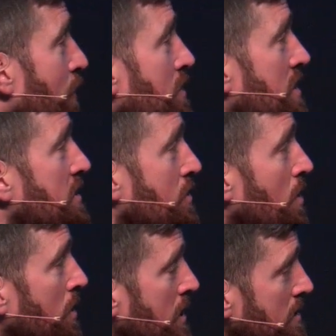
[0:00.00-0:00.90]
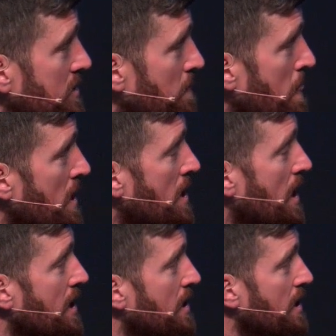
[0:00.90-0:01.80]
1 Thessalonians.
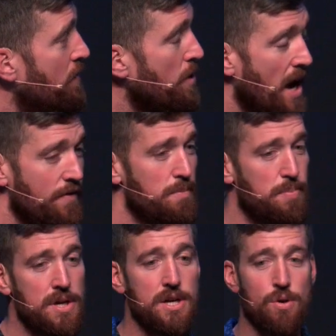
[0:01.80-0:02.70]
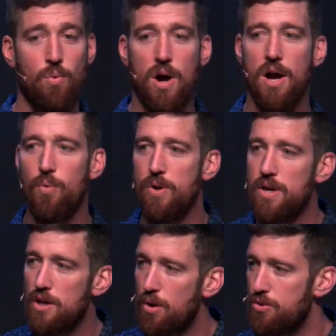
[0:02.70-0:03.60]
And if you haven't been here, why
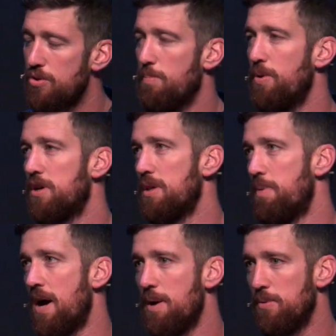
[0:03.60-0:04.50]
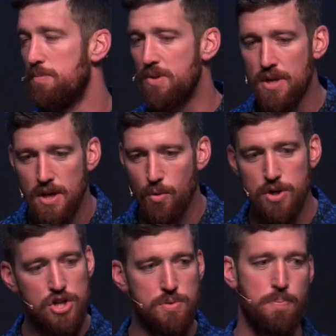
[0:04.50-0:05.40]
we go through the book of the Bible, we
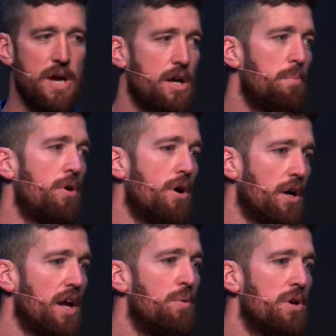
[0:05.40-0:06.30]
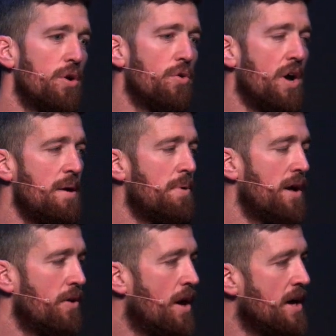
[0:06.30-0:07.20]
just pick a book and we go line by
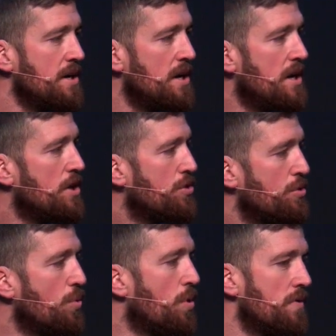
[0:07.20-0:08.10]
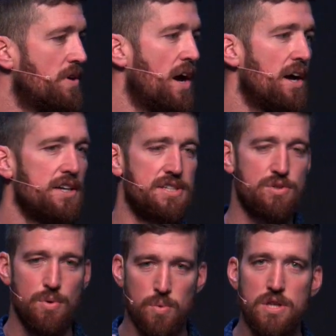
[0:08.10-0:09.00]
line through the Word of God, because
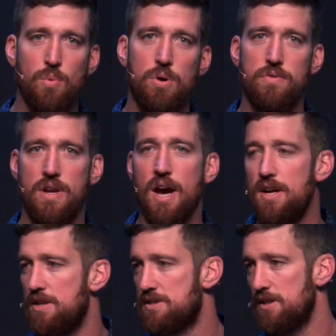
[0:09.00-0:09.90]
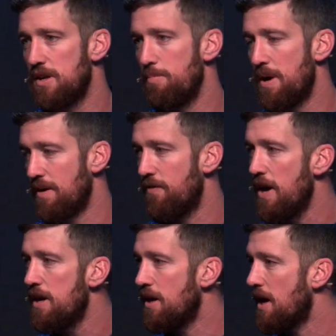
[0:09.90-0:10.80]
as we read the Word of God, it doesn't come back
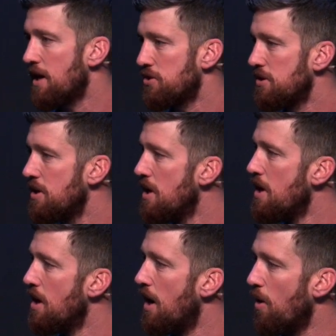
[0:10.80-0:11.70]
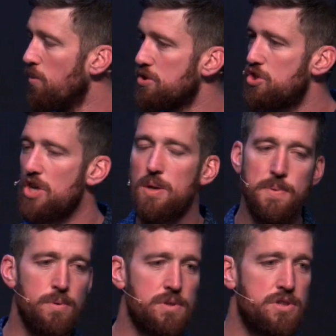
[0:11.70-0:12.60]
vain. It actually uh, will shape
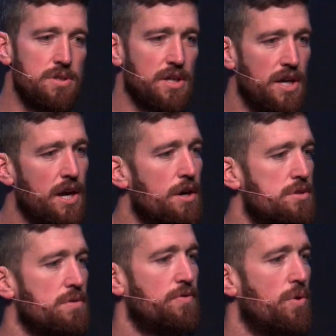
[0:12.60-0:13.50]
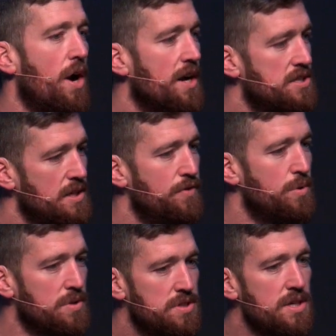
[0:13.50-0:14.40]
you into the character of Christ if you
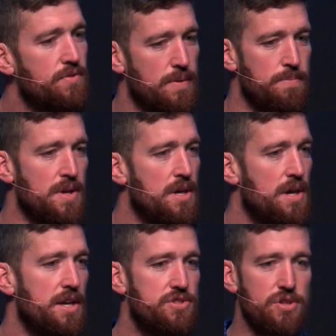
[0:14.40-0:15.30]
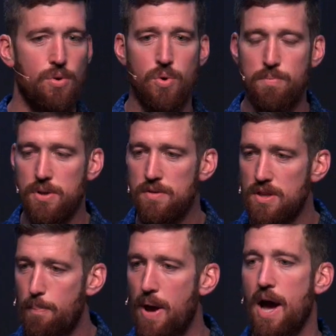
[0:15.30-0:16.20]
receive it. And so we believe in
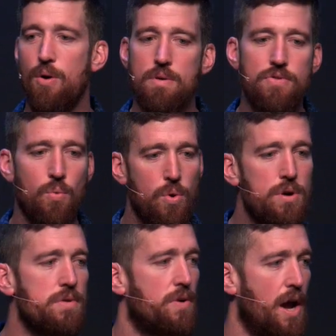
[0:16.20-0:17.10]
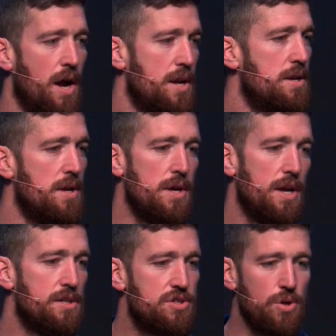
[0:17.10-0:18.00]
the power of the Word of God.
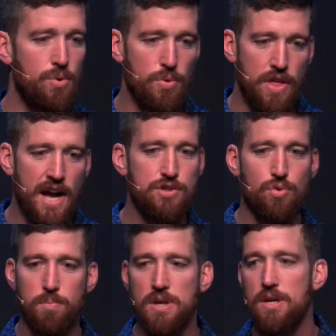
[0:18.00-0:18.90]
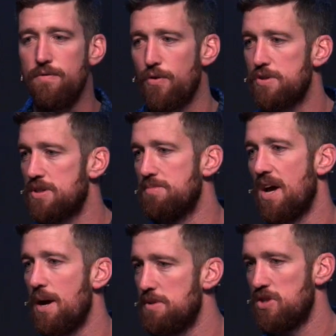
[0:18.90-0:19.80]
And so that's will be for some
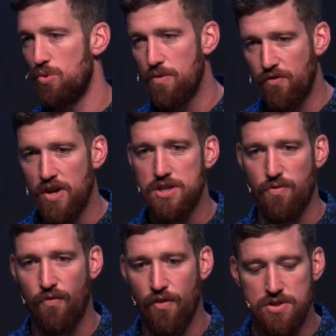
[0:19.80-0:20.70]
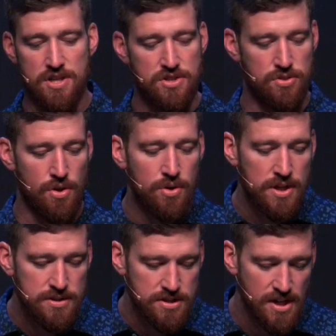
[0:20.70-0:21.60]
time until we finish First
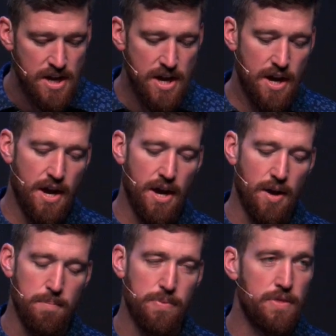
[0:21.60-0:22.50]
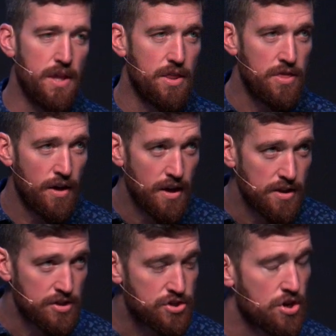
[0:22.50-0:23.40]
Thessalonians. Um, the,
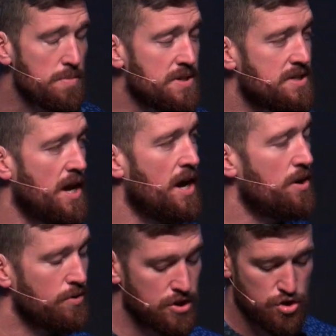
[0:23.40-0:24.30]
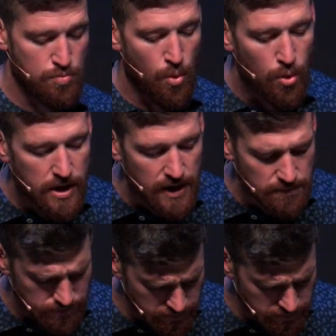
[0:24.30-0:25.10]
the sermon title this morning,